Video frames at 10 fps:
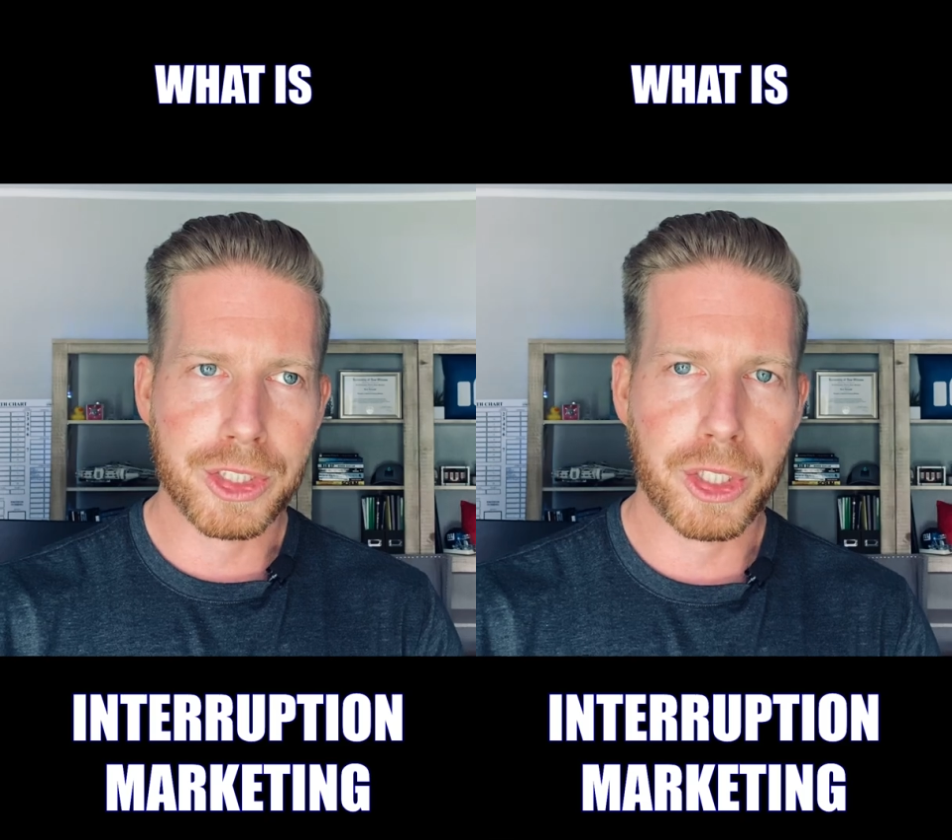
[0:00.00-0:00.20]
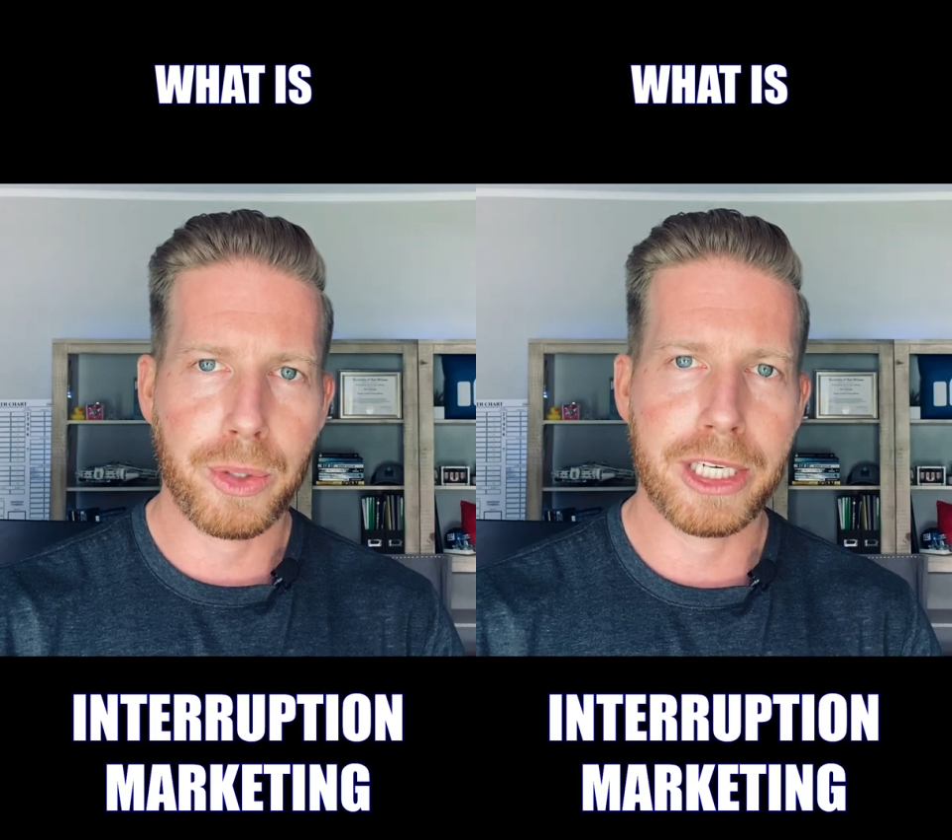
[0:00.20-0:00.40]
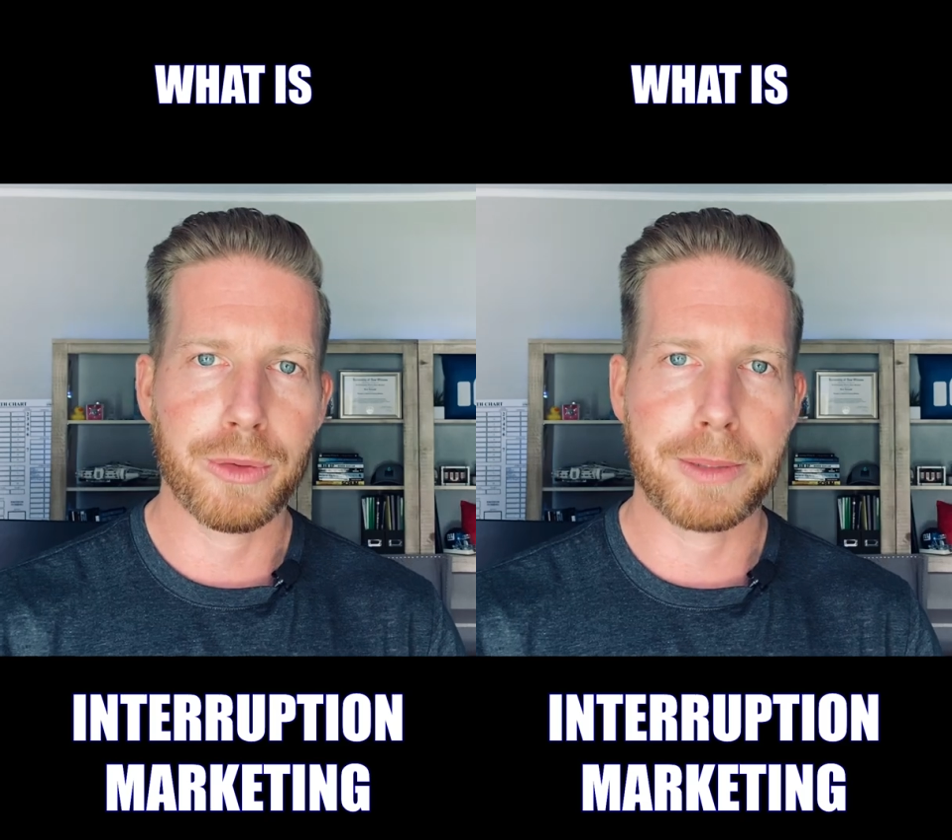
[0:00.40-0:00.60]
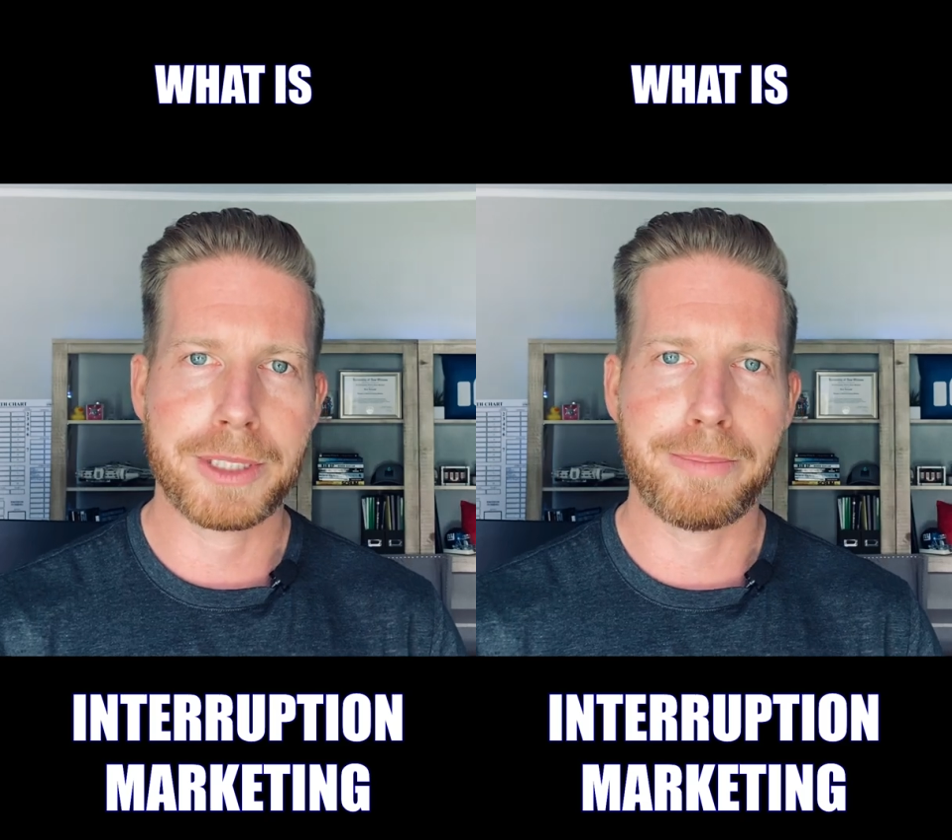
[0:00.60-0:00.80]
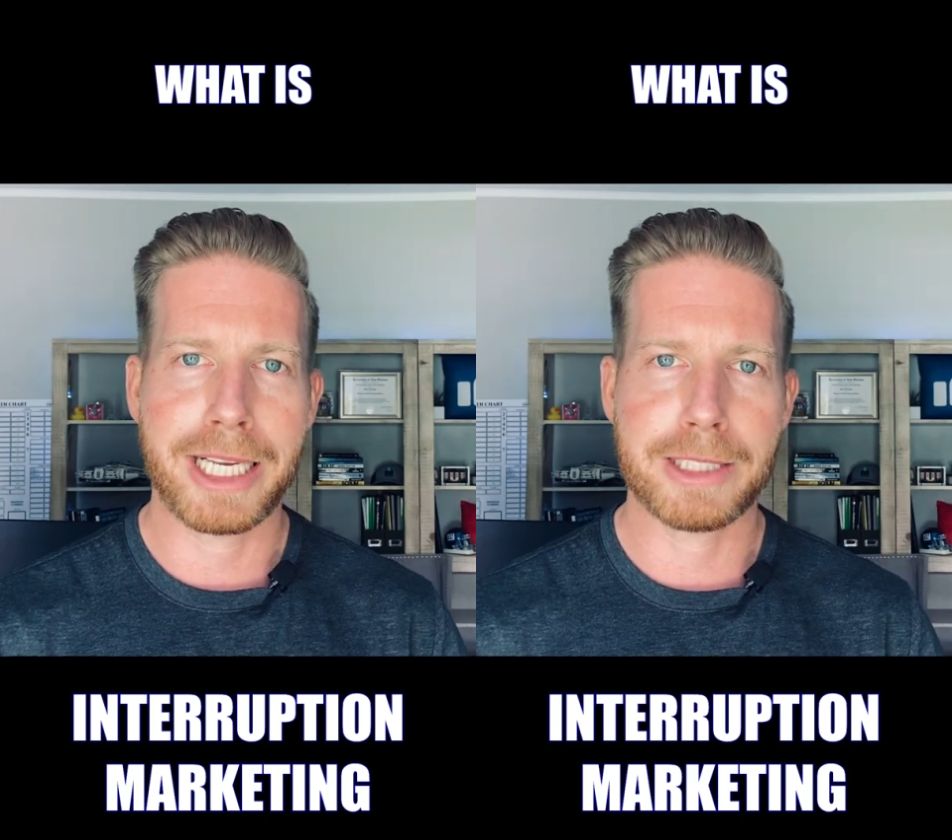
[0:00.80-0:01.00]
So
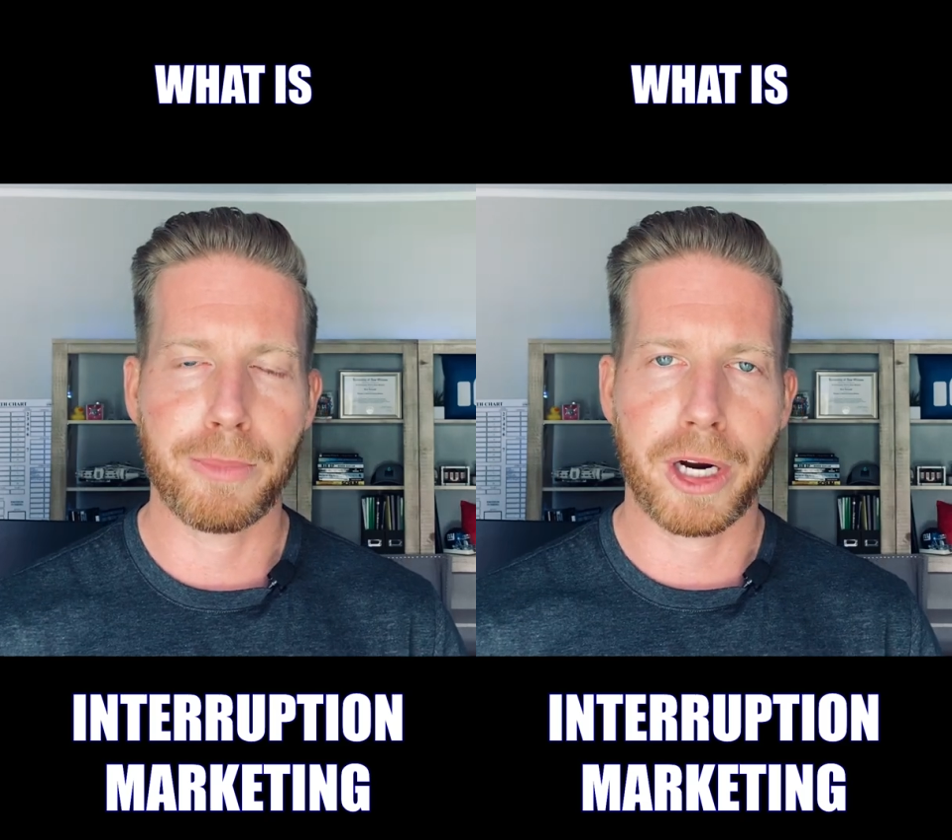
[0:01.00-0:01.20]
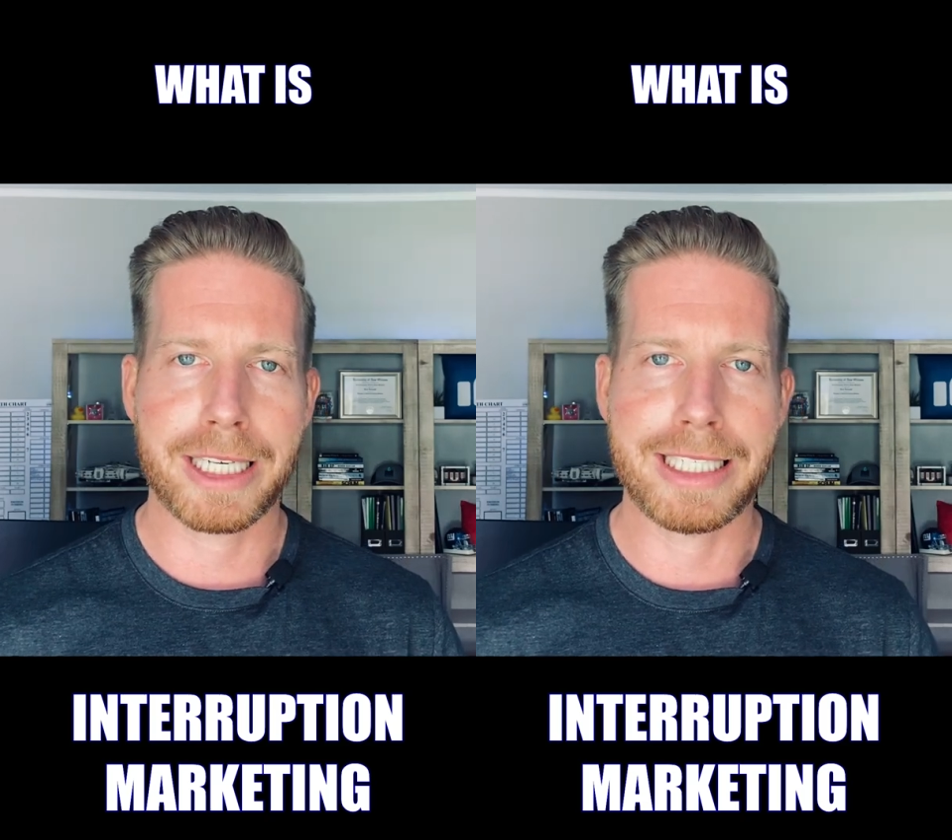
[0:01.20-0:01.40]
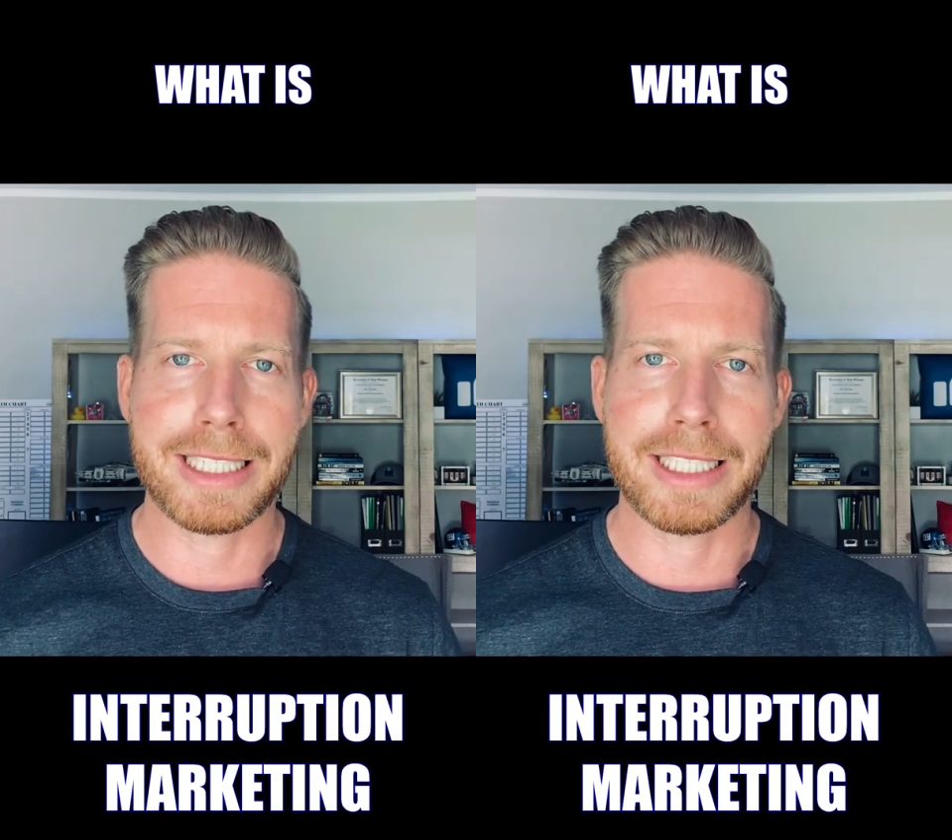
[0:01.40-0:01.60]
interruption-based marketing